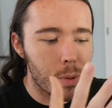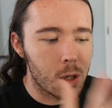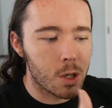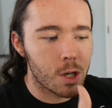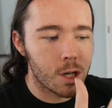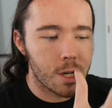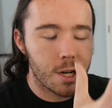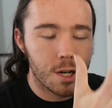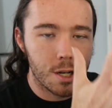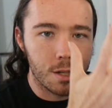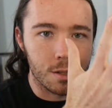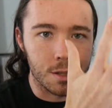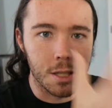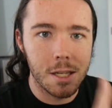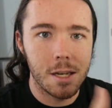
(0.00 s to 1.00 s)
part
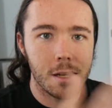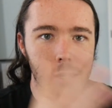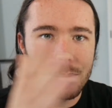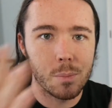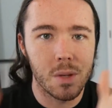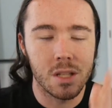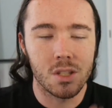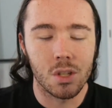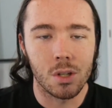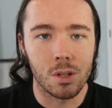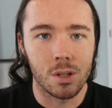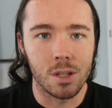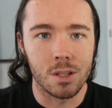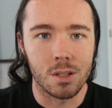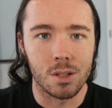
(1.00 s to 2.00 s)
leading up into
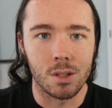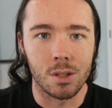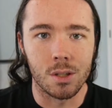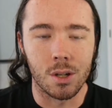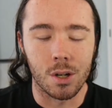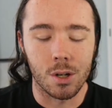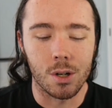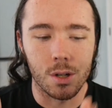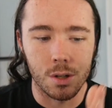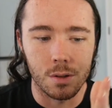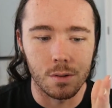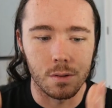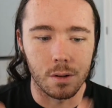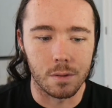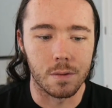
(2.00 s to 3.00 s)

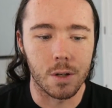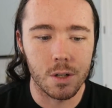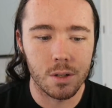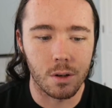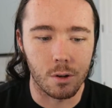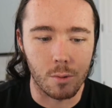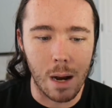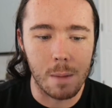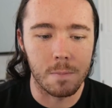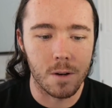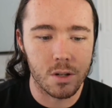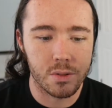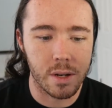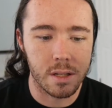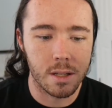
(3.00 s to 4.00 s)
her rap
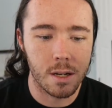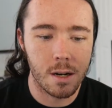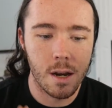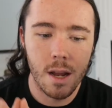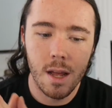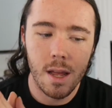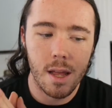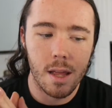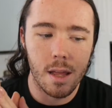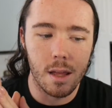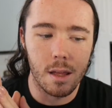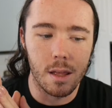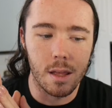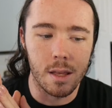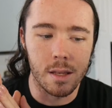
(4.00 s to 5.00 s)
verse right there
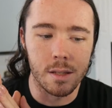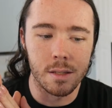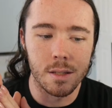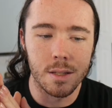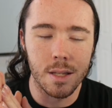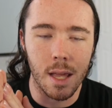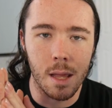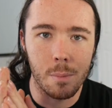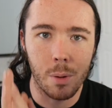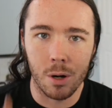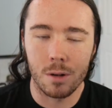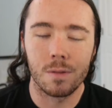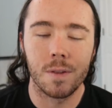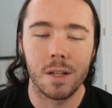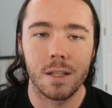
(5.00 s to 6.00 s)
is a
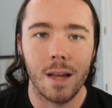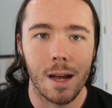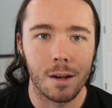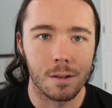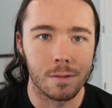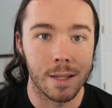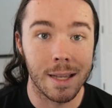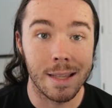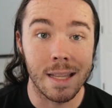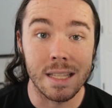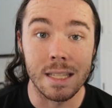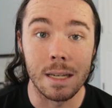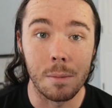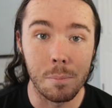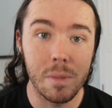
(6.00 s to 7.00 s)
perfect kind of, like, and
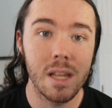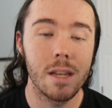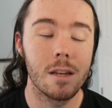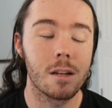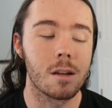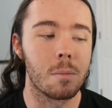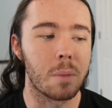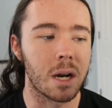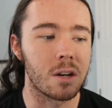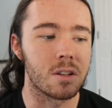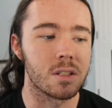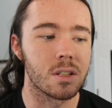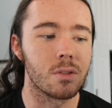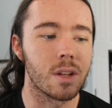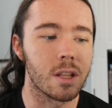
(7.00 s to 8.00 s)
that's an immediate
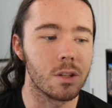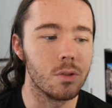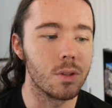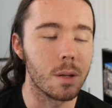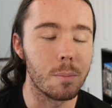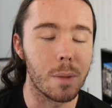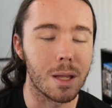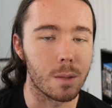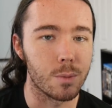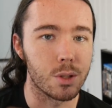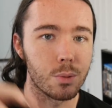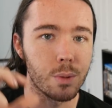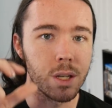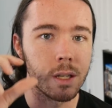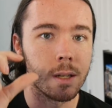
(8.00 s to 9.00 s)
comparison that you can make
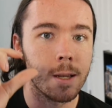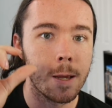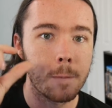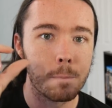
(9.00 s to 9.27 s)
between,